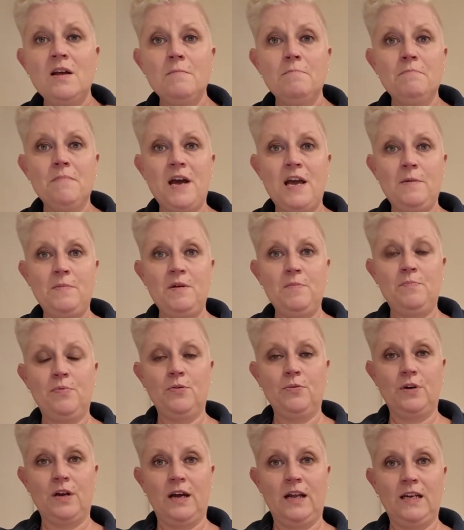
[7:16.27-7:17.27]
Maybe
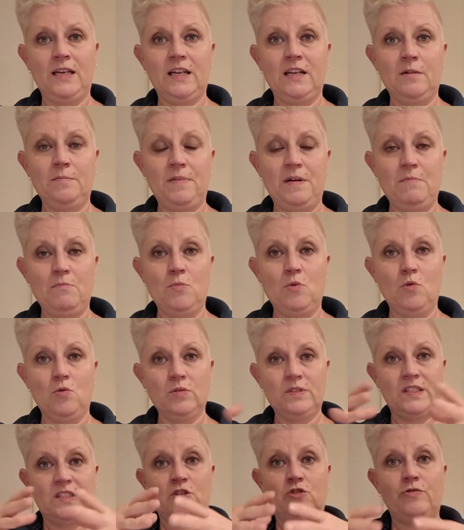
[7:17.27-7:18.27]
put a little bit more
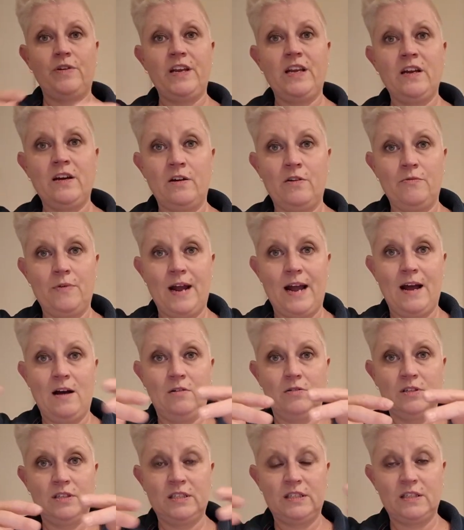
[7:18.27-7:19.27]
string
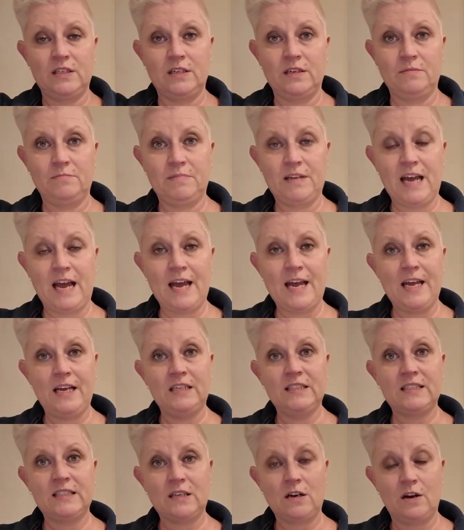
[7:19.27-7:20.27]
around the
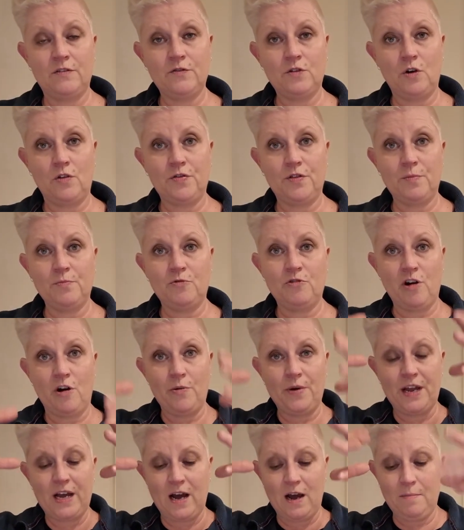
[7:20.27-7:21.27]
canes that I've got them
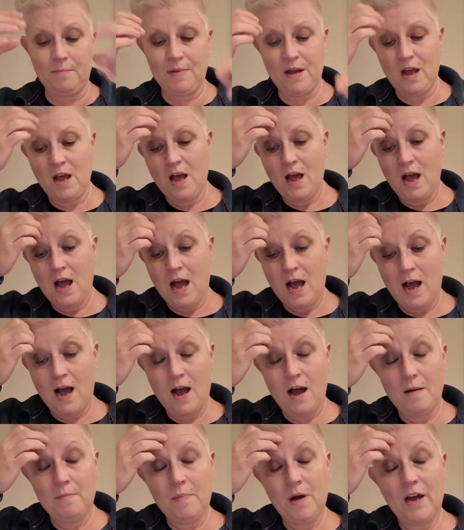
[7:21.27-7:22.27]
growing up.
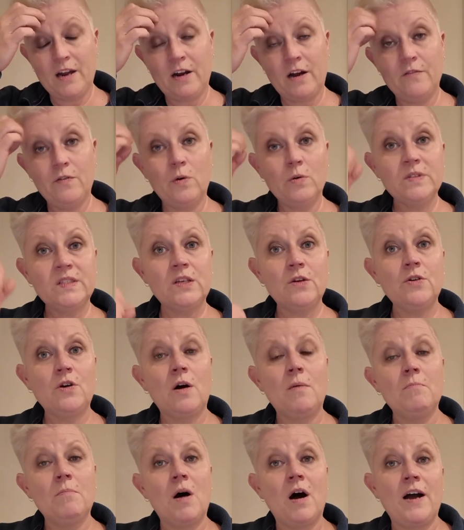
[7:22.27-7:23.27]
And I've also
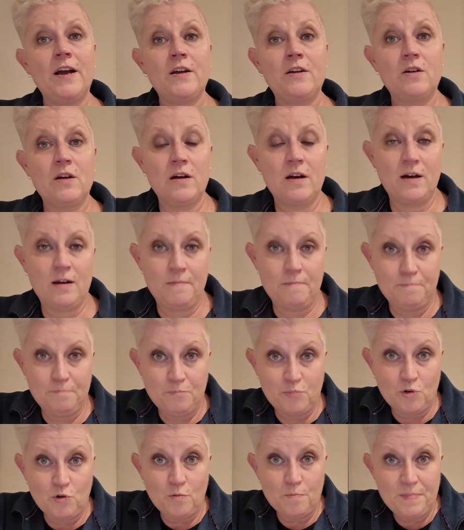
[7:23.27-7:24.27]
got my
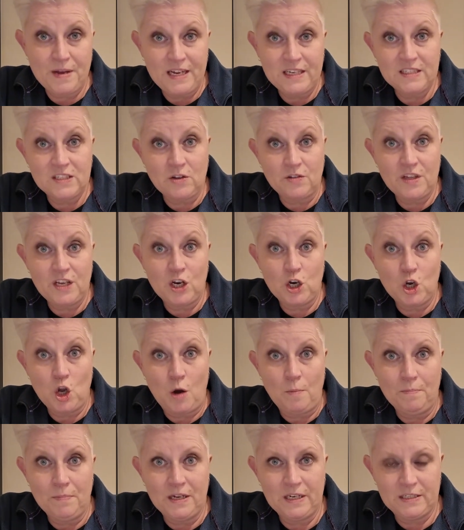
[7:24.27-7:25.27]
broad beans on the
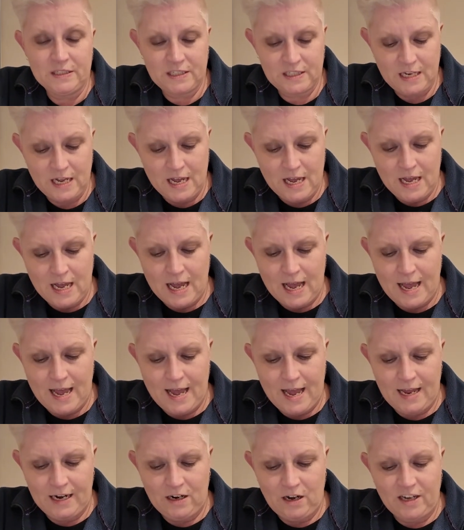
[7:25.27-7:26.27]
allotment.
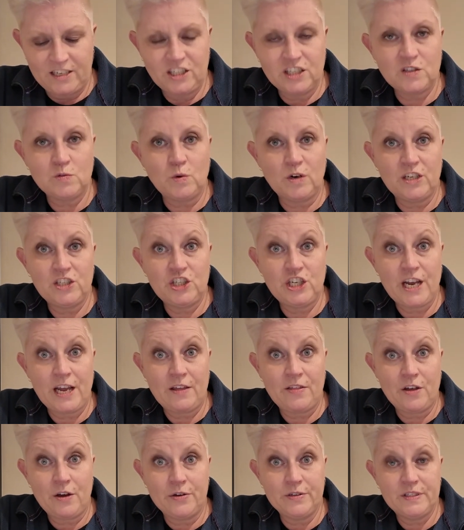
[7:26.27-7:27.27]
And I just want to
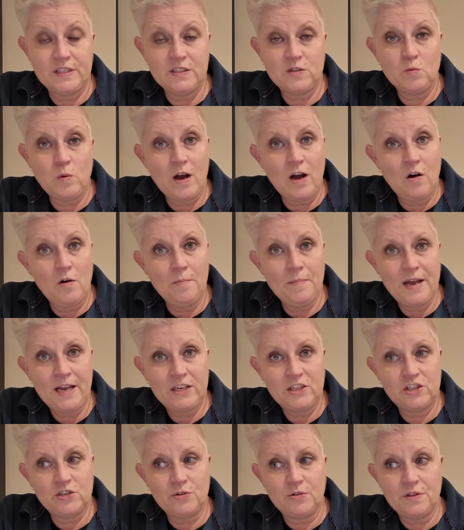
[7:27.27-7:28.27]
check those as well,
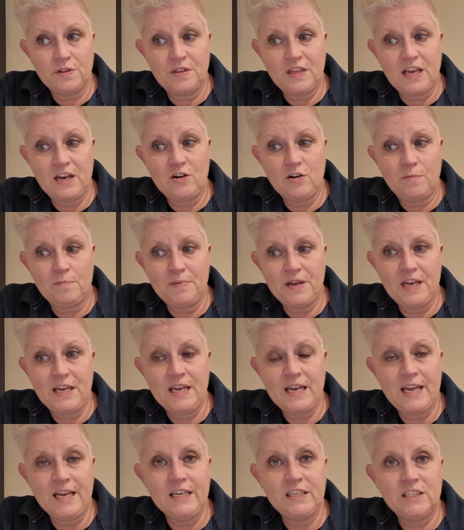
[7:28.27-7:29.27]
make sure that they're not
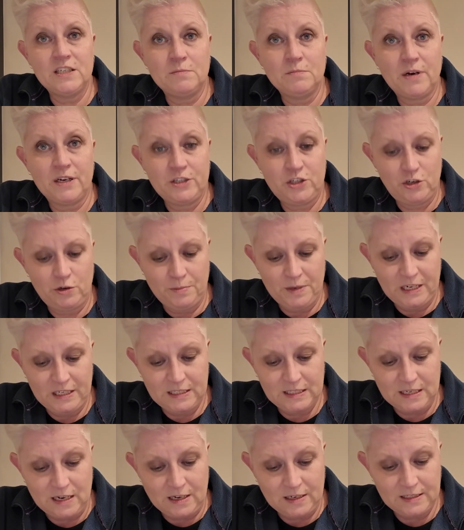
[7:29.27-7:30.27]
being eaten by too many
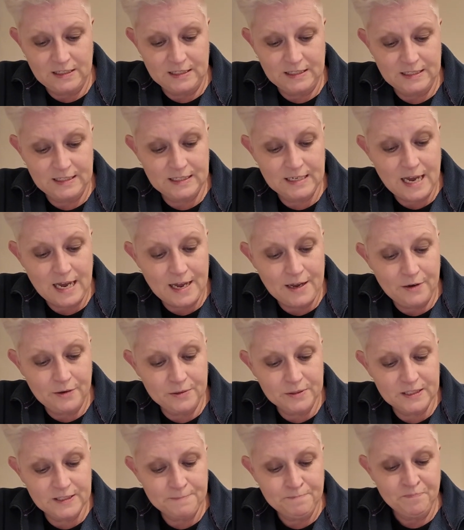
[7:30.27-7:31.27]
slugs and
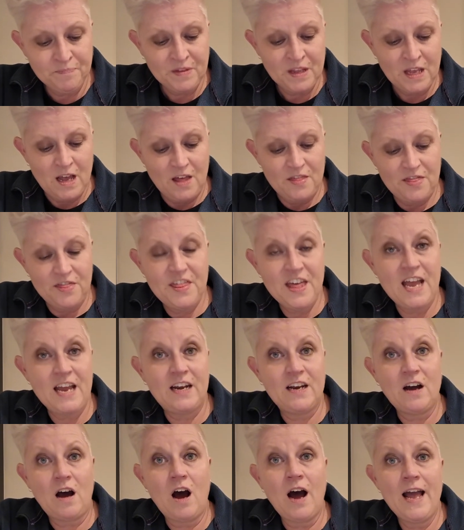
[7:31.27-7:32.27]
snails.
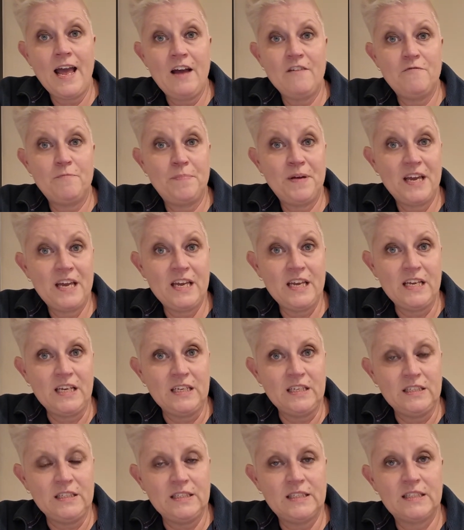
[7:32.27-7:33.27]
Then I have
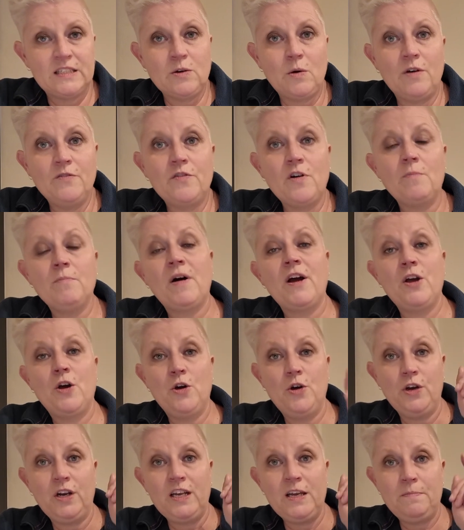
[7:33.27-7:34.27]
peas. So I've got my
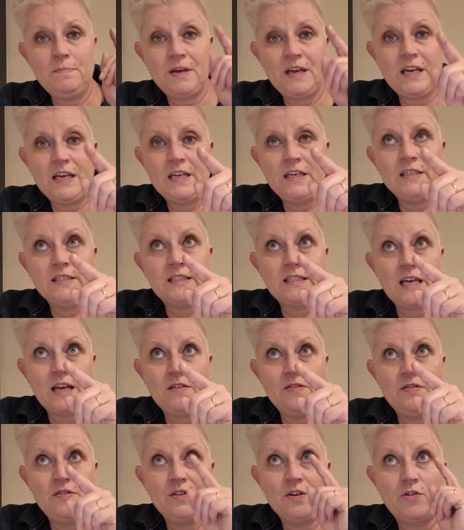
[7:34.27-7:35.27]
early peas
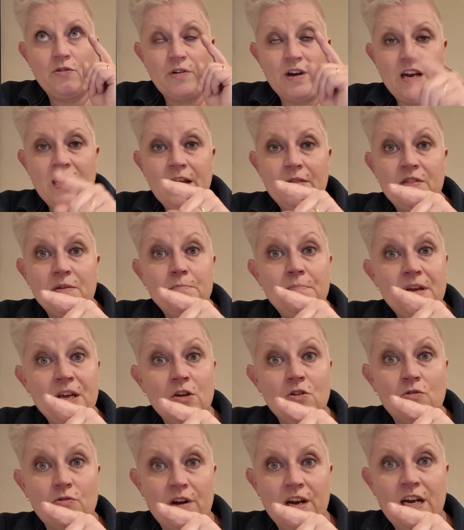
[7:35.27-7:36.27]
in the
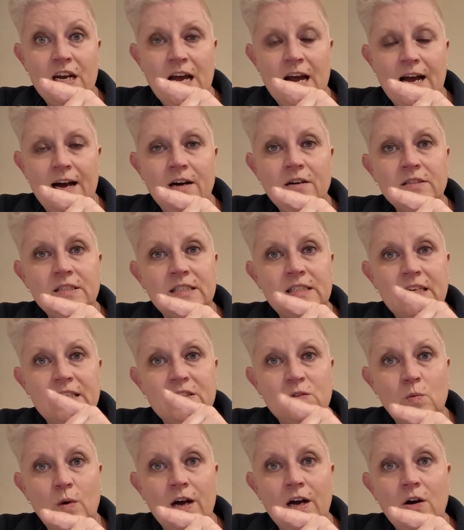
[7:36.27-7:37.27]
big greenhouse
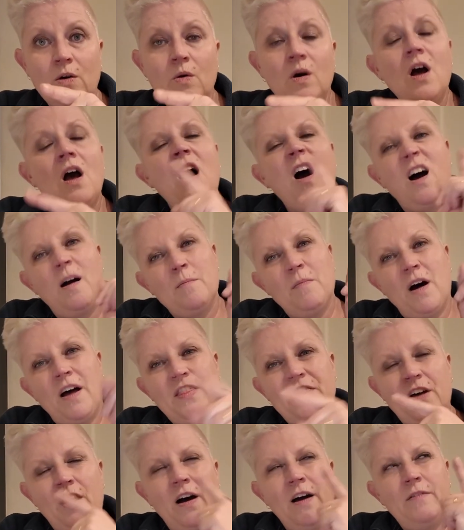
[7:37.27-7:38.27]
as well.
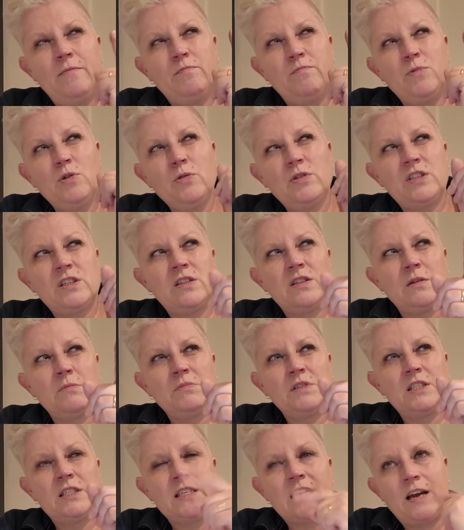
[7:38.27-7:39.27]
I looked at them
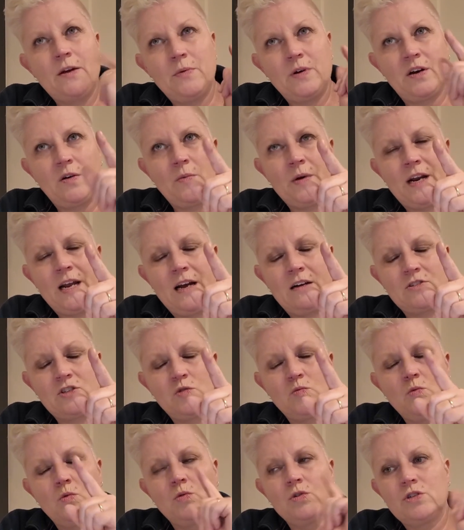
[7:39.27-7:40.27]
today when I went out
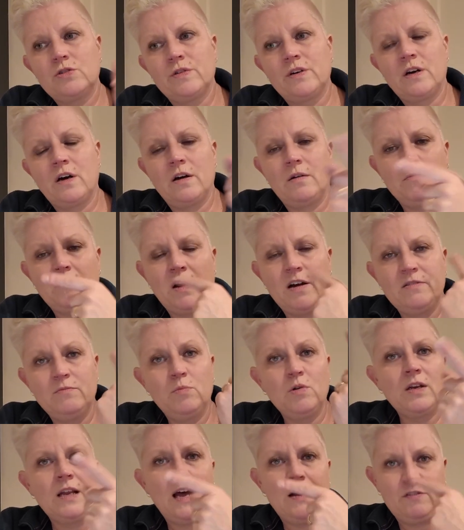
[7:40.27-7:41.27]
to water, and I
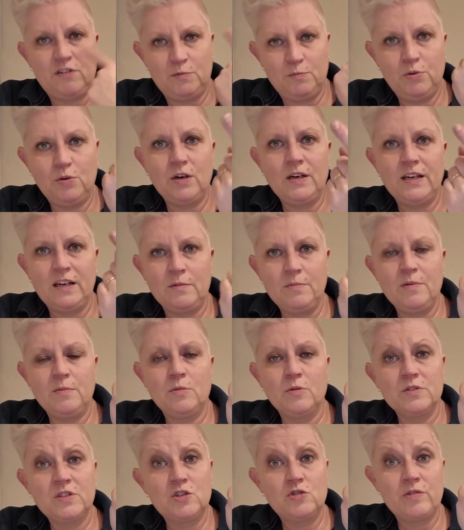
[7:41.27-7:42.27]
will have to put a little bit
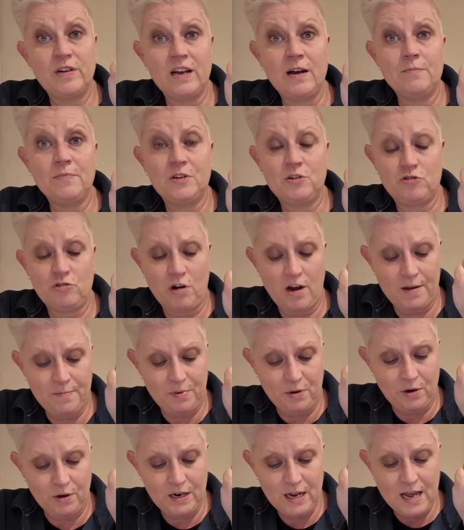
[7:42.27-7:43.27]
more string up the
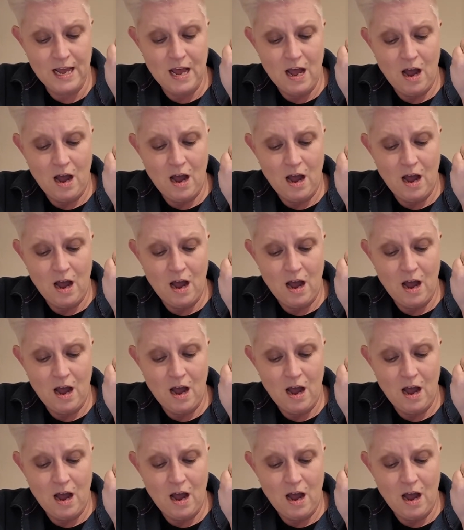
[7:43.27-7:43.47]
tripod.